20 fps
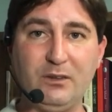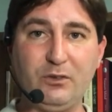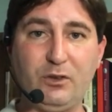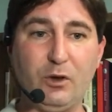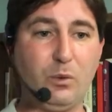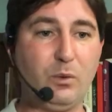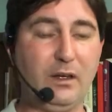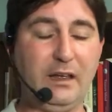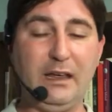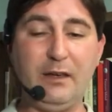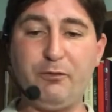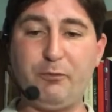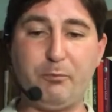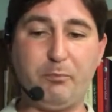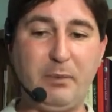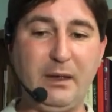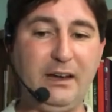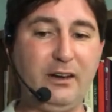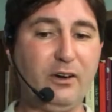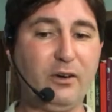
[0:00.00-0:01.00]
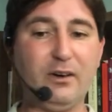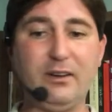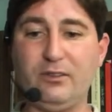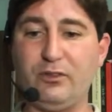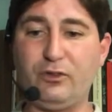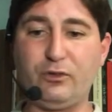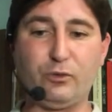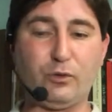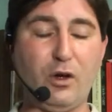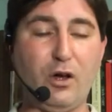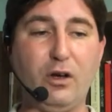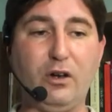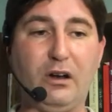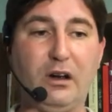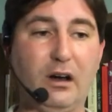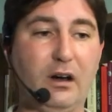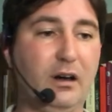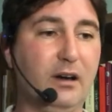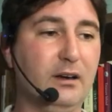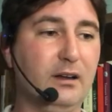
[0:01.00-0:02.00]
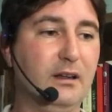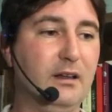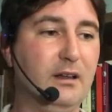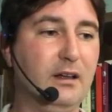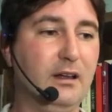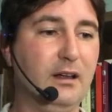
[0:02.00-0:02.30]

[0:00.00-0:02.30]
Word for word: So if bigger and stronger,